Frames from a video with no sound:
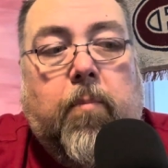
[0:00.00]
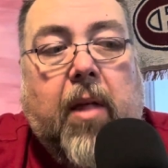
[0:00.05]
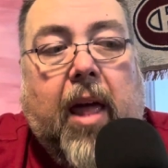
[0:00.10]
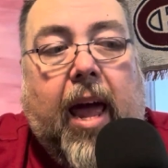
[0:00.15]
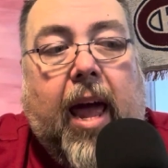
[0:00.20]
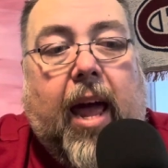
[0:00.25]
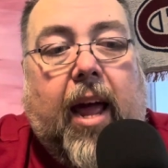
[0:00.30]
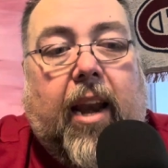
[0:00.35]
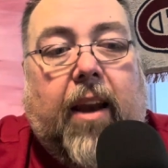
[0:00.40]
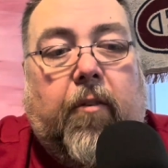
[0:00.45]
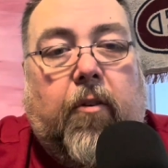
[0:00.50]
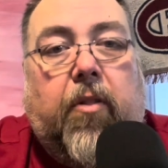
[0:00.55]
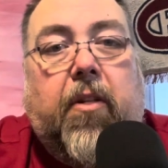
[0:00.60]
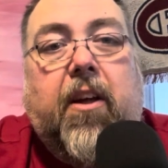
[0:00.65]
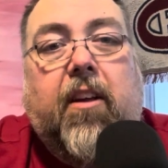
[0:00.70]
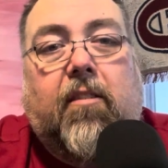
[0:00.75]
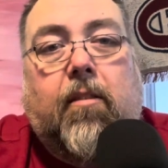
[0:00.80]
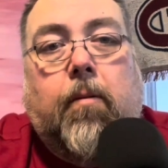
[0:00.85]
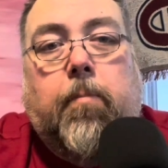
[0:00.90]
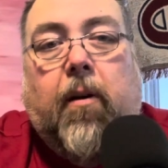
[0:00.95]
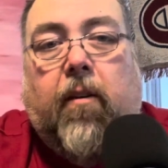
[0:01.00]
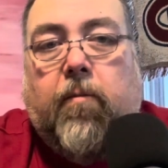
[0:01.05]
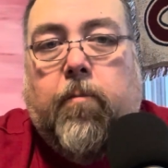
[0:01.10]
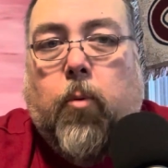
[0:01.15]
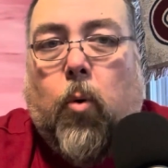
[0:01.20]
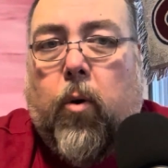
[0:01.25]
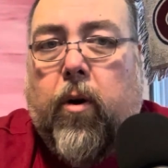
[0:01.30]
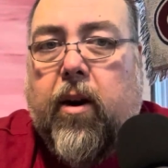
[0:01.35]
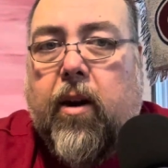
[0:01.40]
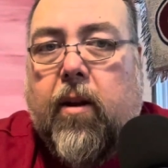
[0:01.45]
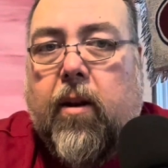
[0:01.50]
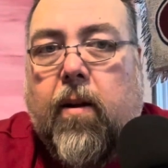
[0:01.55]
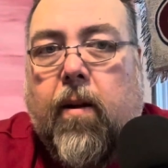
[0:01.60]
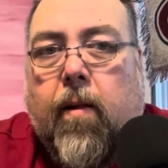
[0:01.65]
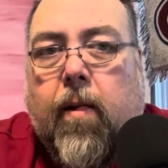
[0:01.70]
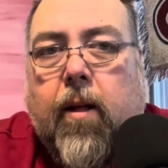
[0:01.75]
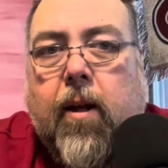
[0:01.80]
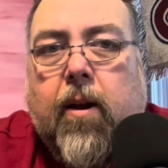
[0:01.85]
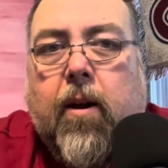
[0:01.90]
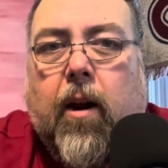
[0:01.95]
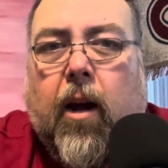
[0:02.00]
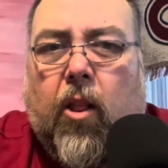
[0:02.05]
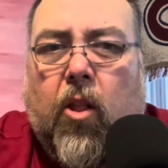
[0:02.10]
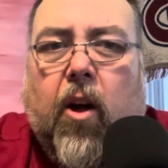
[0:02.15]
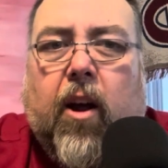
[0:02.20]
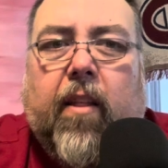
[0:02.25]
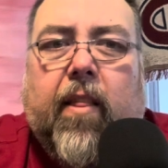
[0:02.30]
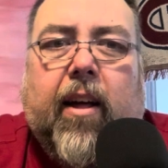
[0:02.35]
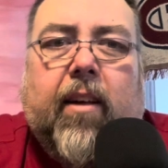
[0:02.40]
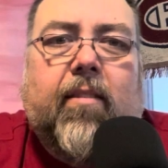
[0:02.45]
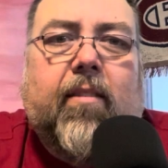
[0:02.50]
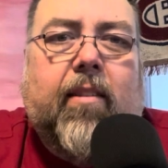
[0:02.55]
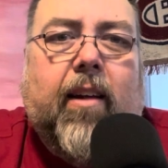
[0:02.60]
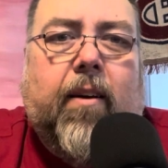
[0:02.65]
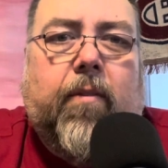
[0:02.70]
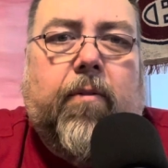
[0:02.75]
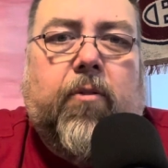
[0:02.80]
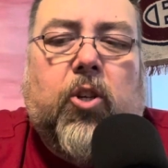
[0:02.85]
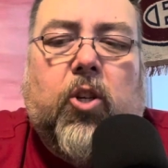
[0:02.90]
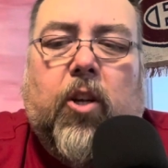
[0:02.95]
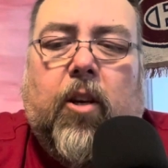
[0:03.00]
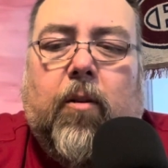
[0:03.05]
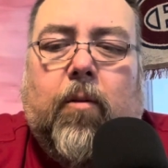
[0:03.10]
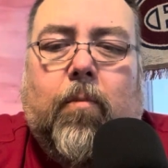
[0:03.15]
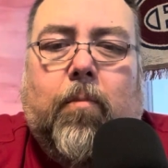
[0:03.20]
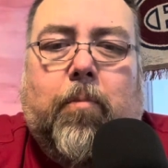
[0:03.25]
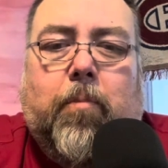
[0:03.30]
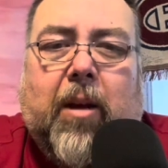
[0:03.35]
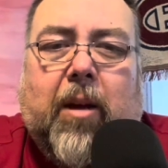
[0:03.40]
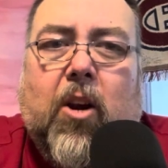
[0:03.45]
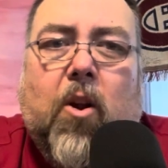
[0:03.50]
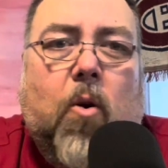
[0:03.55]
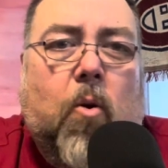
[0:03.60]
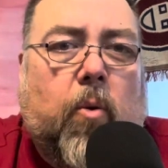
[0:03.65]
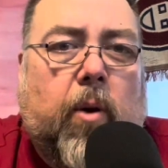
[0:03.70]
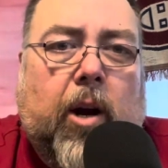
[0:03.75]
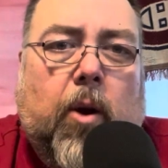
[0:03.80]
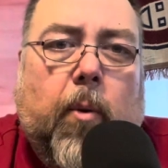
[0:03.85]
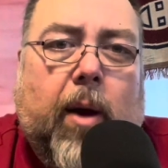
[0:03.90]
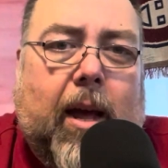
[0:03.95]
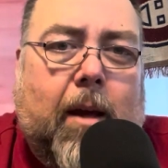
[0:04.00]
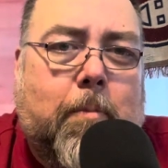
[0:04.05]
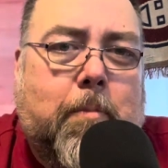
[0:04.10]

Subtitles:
and everything is above board, a lot of that stuff should be known right away.